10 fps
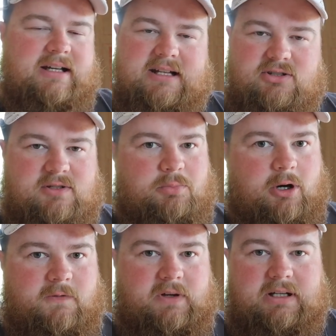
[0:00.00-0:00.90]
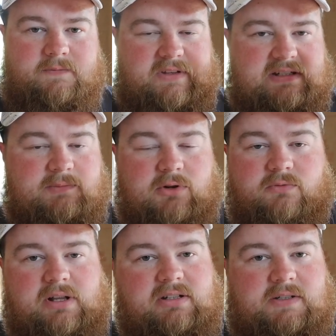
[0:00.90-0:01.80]
It's just perfect. This is more
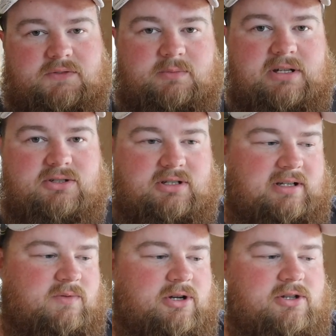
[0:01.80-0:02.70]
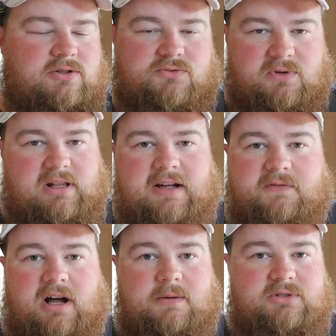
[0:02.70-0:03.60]
relative dimensioning where you use real
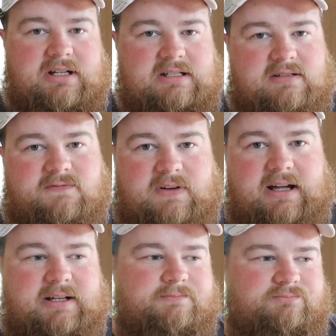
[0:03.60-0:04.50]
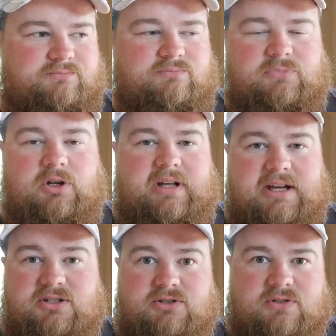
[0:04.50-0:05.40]
life objects to find
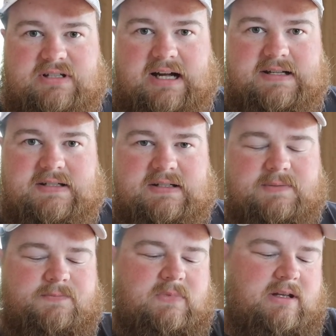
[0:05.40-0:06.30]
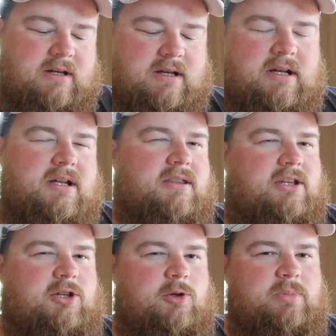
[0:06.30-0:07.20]
locations or sizes.
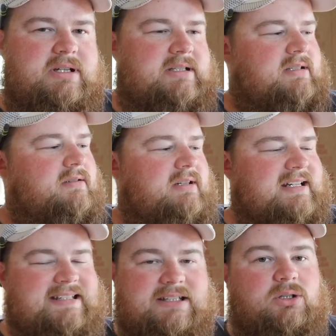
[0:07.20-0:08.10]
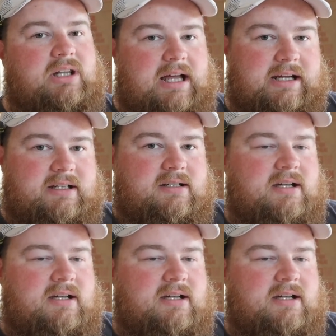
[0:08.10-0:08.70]
The bit, I still like.